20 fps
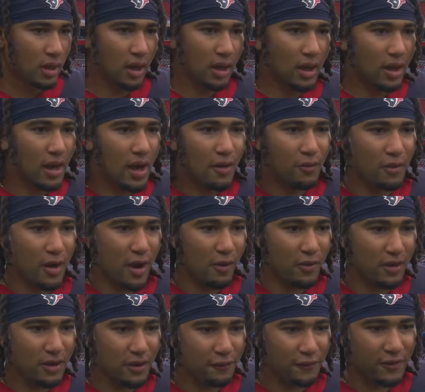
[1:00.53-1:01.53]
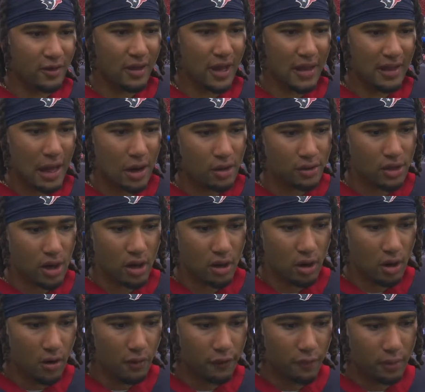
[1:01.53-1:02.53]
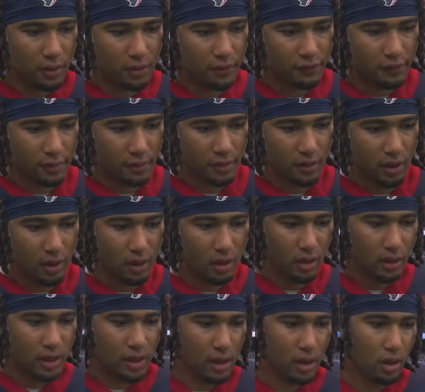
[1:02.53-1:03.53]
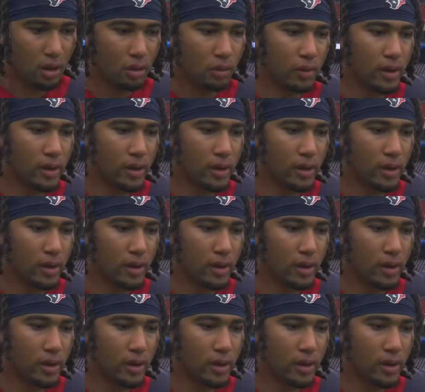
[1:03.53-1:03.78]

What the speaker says: I really feel like that was our goal from the get-go.